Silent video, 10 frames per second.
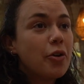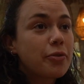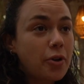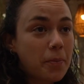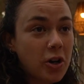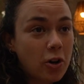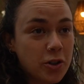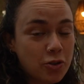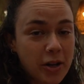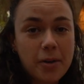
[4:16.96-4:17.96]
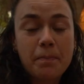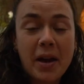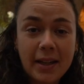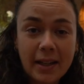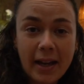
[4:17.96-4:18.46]
from an Austrian
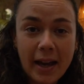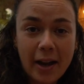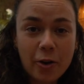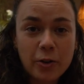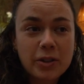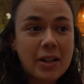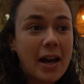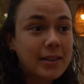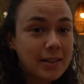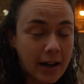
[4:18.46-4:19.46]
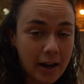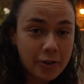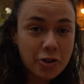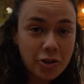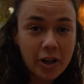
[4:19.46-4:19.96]
bank account at the
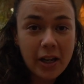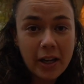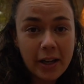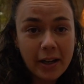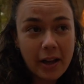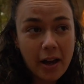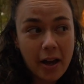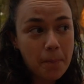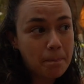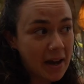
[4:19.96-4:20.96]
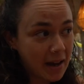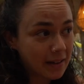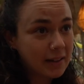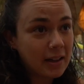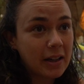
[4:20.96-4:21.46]
counter in a
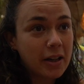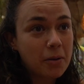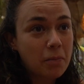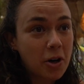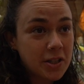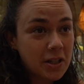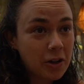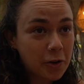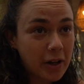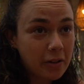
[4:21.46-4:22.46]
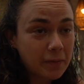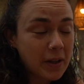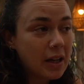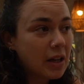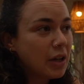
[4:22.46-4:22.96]
bank in Barcelona.
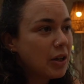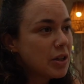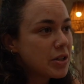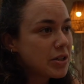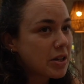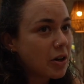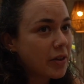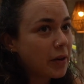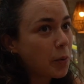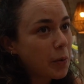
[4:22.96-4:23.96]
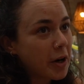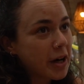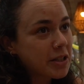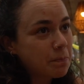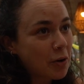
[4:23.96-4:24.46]
So then we were
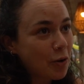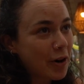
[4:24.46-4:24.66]
exploring